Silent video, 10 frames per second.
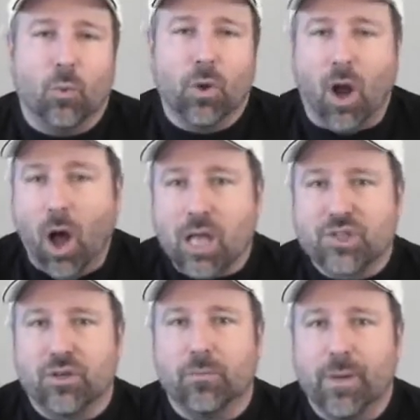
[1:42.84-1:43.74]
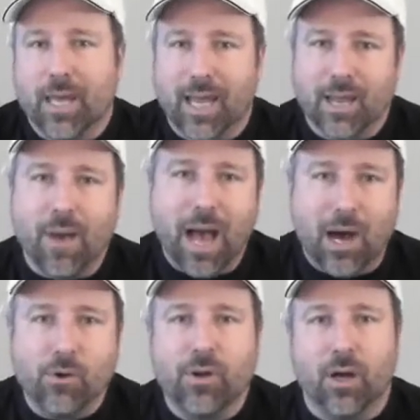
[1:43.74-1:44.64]
What also became
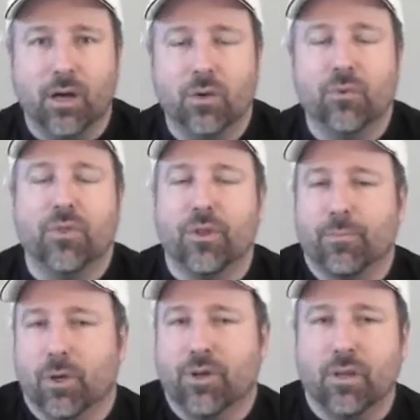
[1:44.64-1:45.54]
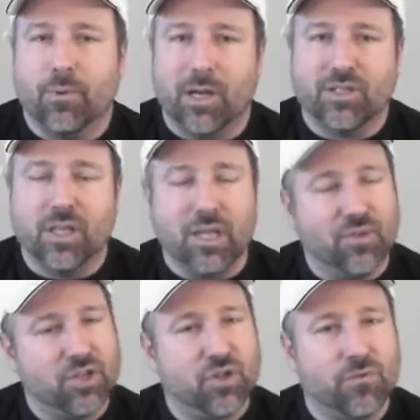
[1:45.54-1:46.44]
out of the printing press and the
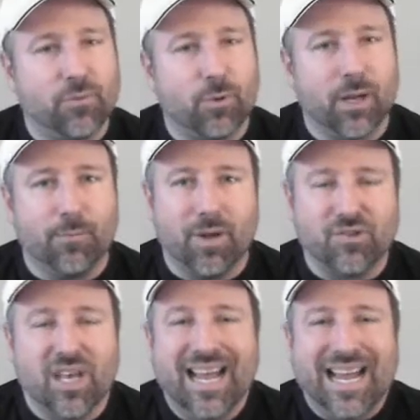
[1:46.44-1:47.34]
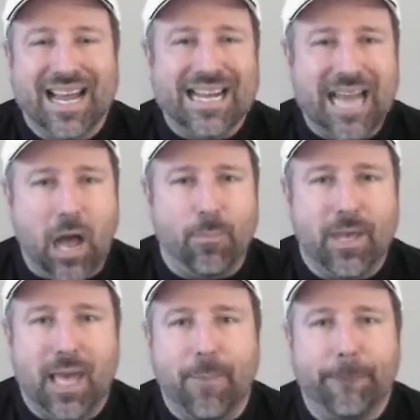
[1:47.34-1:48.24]
invention of the printing press, it now
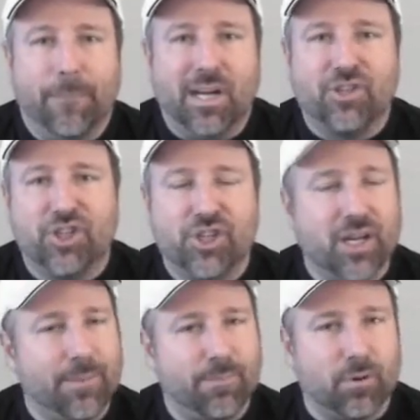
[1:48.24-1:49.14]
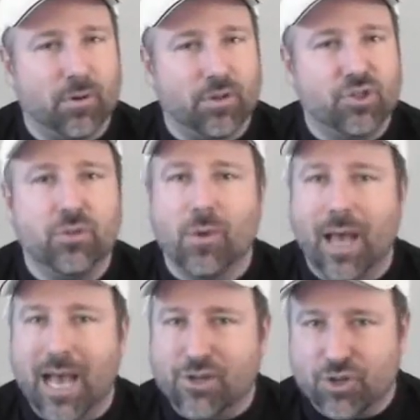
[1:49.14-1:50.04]
became much cheaper to
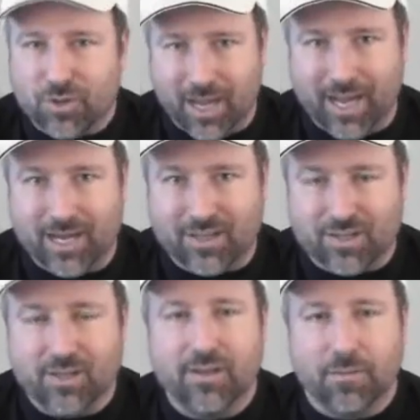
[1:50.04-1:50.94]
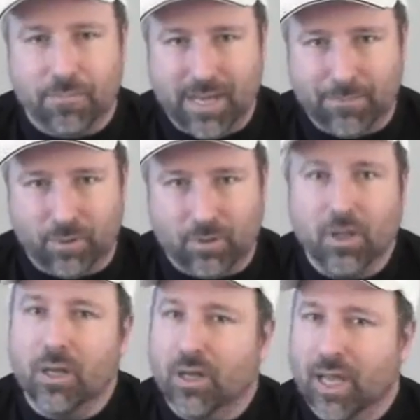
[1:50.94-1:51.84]
educate people
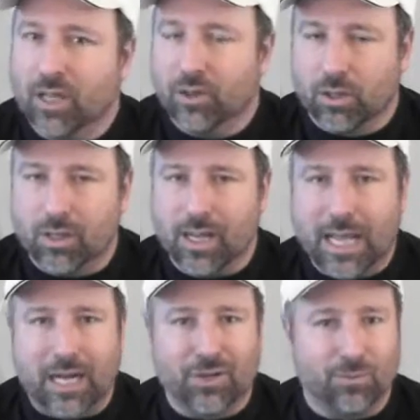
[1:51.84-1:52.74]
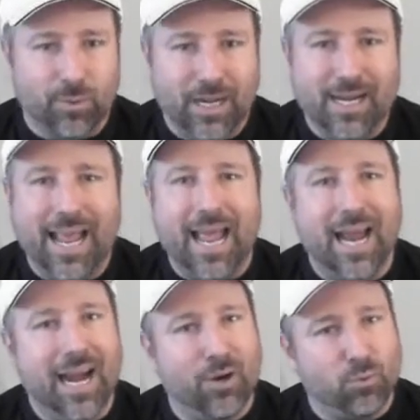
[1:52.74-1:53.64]
in learning how to read
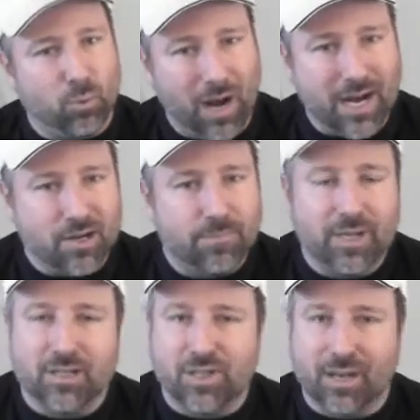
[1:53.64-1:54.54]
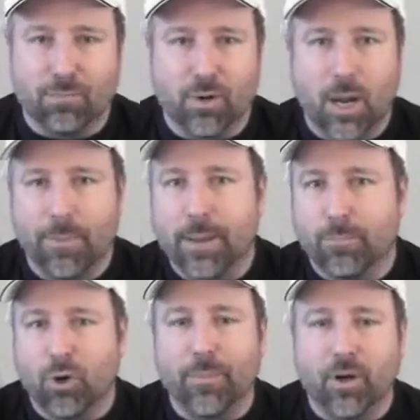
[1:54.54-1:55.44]
and write, because they could print up a
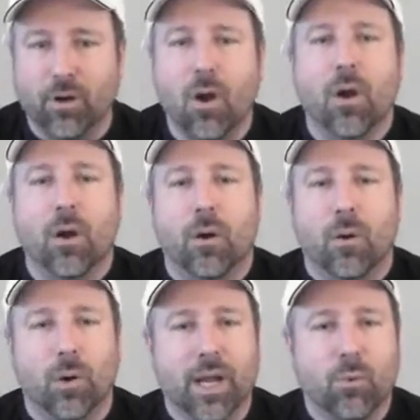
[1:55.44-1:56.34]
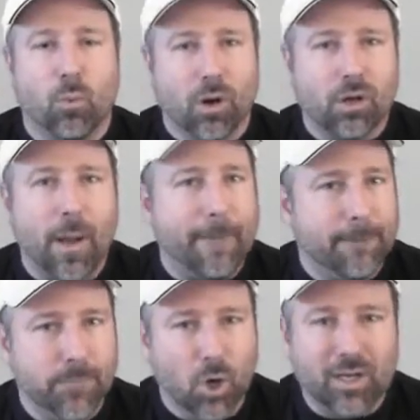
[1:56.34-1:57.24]
primer or a
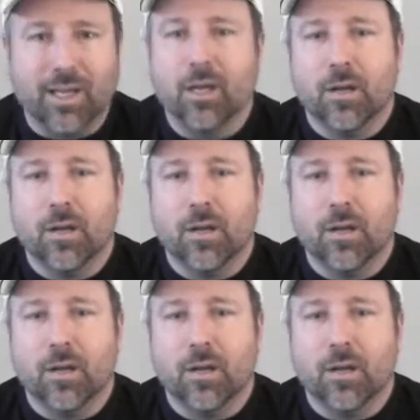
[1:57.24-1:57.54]
workbook,